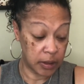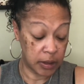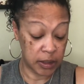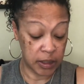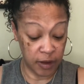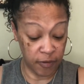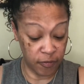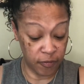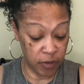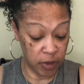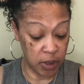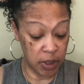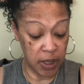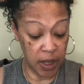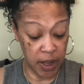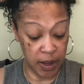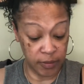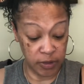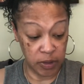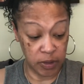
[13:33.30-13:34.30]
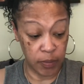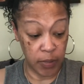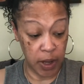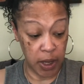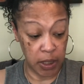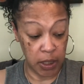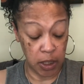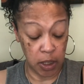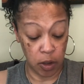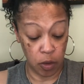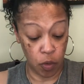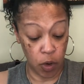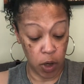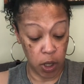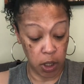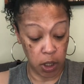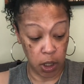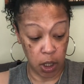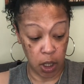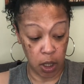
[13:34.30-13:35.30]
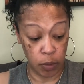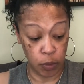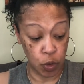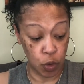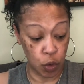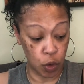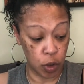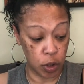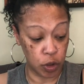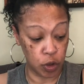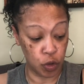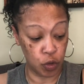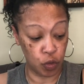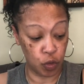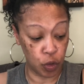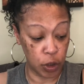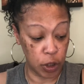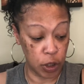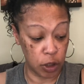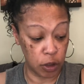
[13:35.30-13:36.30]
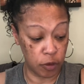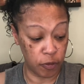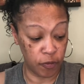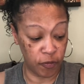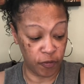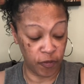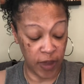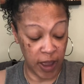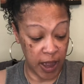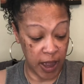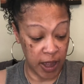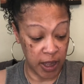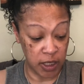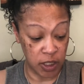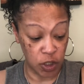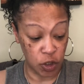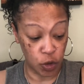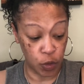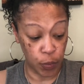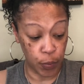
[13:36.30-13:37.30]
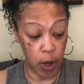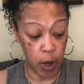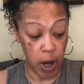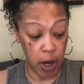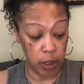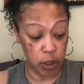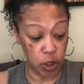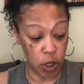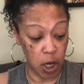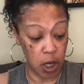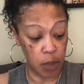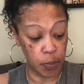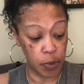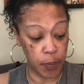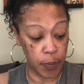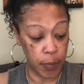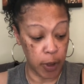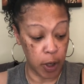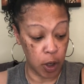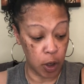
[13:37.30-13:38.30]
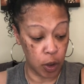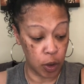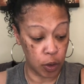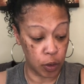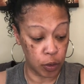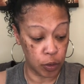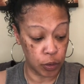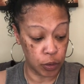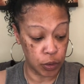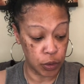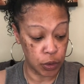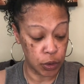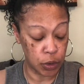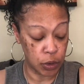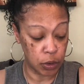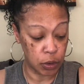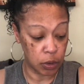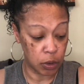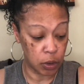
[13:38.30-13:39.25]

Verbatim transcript: definitely have somebody here wanting to come towards you real fast, trying to propose.